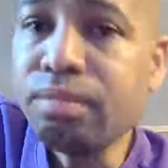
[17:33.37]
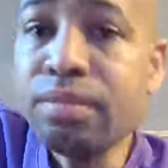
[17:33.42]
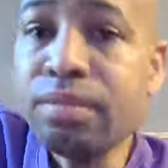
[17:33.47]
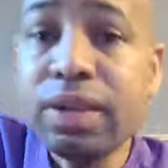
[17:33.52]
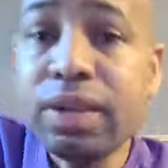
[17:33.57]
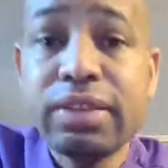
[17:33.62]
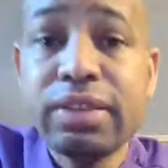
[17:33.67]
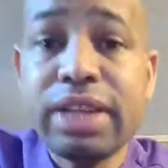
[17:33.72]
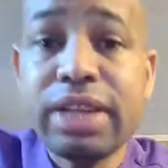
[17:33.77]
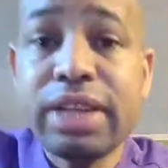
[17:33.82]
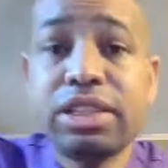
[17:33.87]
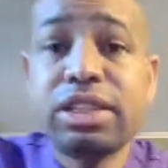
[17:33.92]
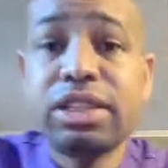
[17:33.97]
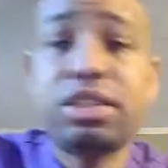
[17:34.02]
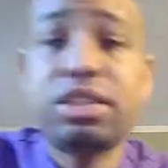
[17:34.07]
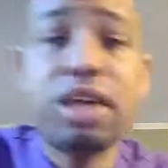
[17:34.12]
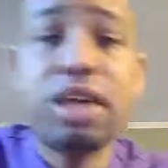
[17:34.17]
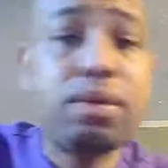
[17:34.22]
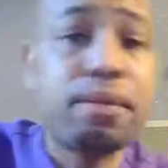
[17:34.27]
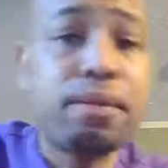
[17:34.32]
They just
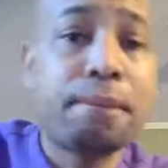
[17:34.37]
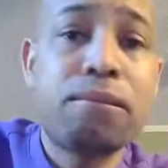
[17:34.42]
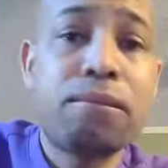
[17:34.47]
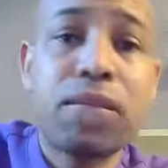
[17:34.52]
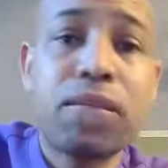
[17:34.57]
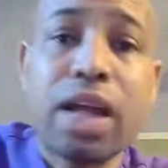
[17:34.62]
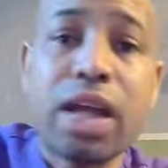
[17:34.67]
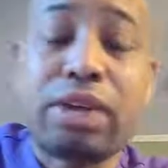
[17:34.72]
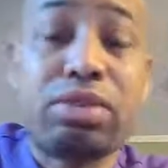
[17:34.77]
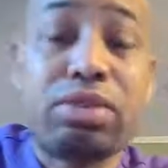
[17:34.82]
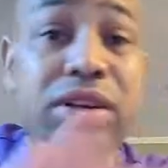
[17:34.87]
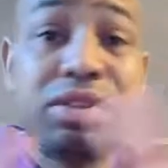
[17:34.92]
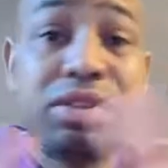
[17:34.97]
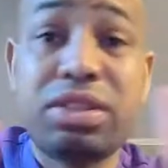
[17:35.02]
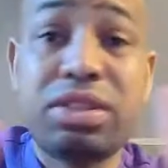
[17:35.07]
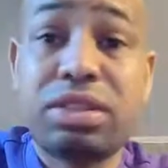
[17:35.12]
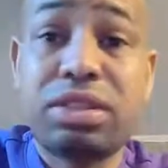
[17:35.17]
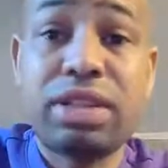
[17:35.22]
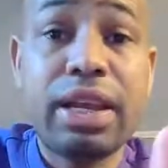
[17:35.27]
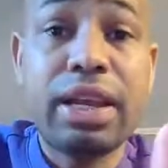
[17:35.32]
don't. I don't
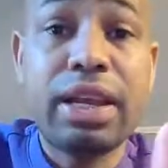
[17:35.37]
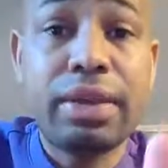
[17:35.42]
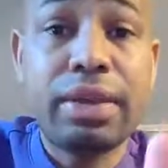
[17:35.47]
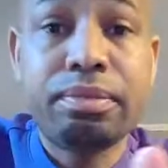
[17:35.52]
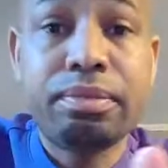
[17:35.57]
understand.